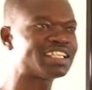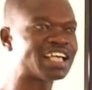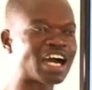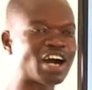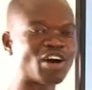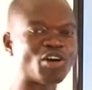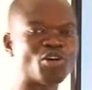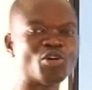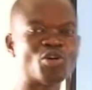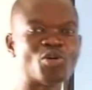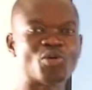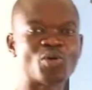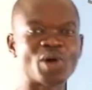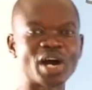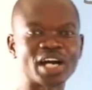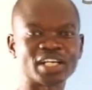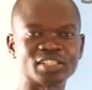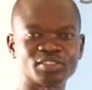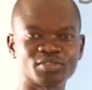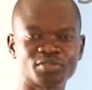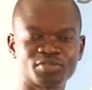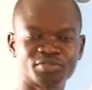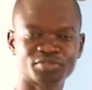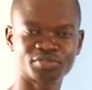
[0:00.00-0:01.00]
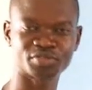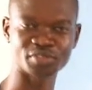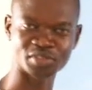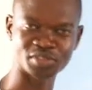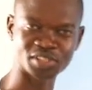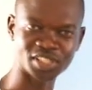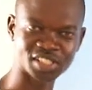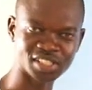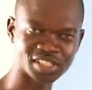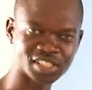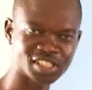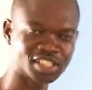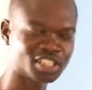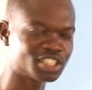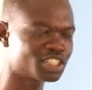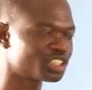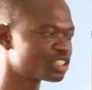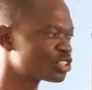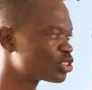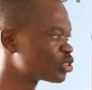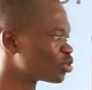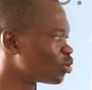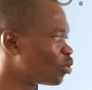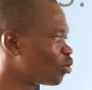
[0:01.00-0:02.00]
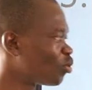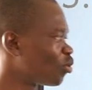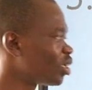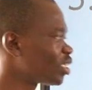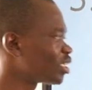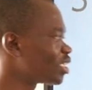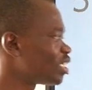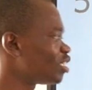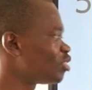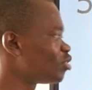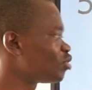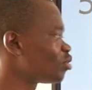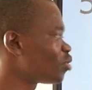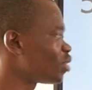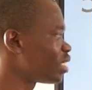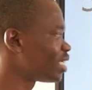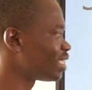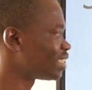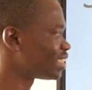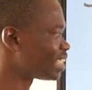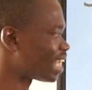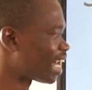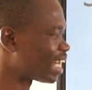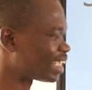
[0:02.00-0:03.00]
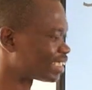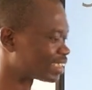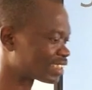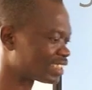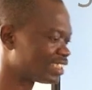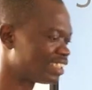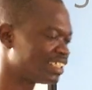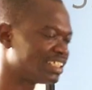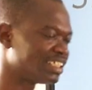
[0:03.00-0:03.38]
their own what? Food. So what they do is that